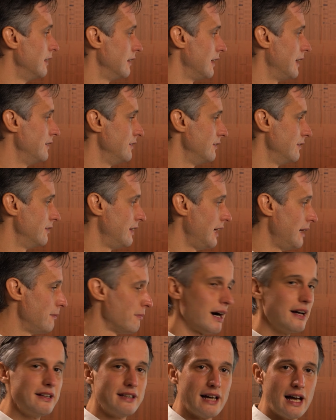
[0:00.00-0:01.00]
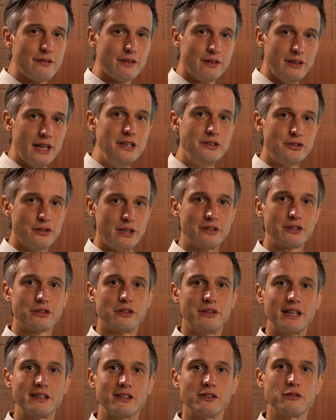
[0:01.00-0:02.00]
and they might have an internet
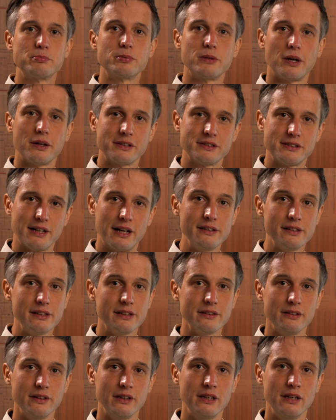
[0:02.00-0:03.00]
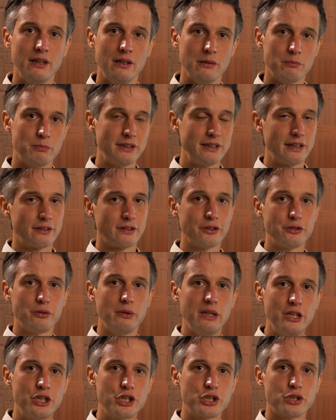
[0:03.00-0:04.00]
connected product idea, but they're not
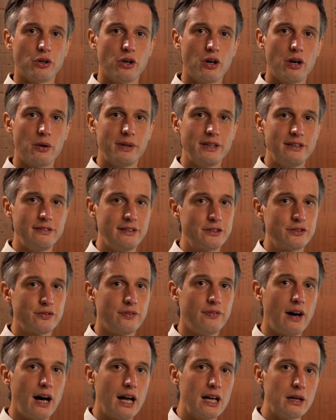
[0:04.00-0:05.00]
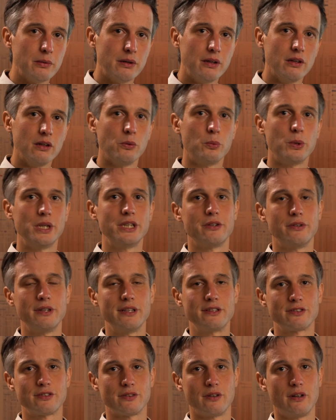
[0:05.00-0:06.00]
really sure whether it's viable, whether
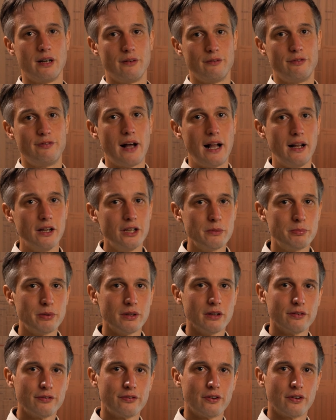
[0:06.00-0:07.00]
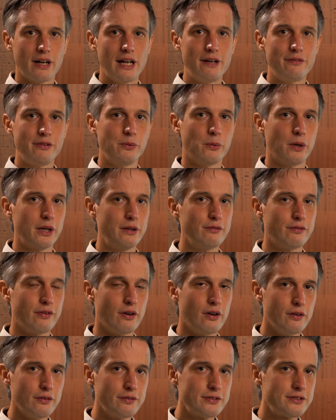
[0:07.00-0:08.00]
it's valuable for everyone
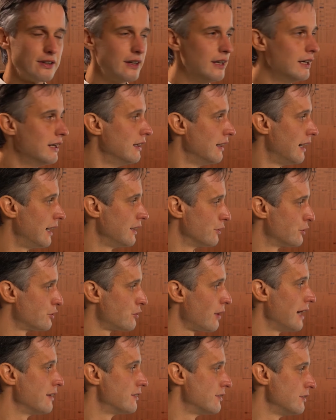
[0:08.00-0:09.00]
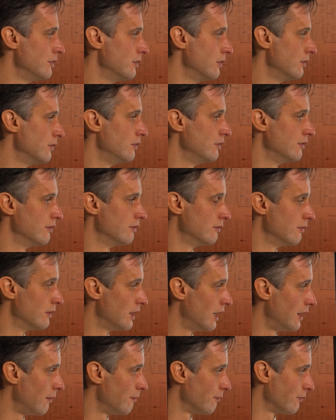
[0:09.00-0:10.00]
involved. And you try to
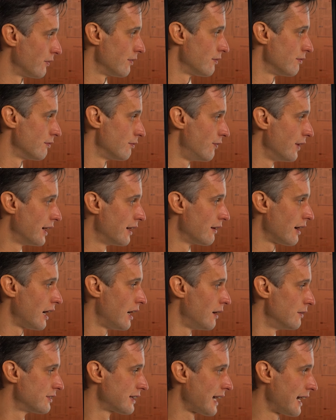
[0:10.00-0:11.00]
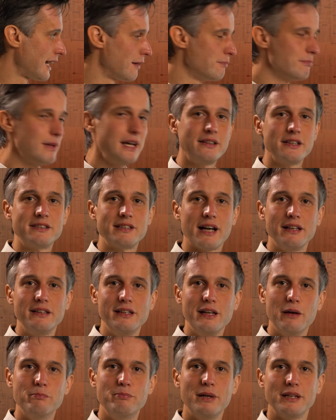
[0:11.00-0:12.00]
figure out, can I make this
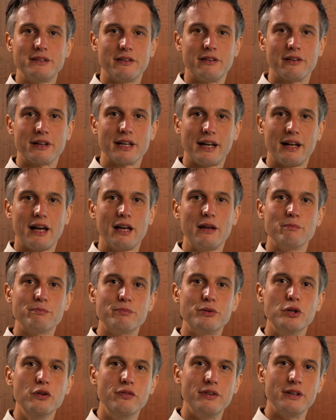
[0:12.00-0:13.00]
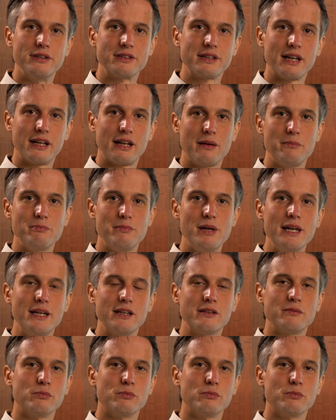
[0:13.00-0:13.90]
idea better? Can I improve it? Can I make it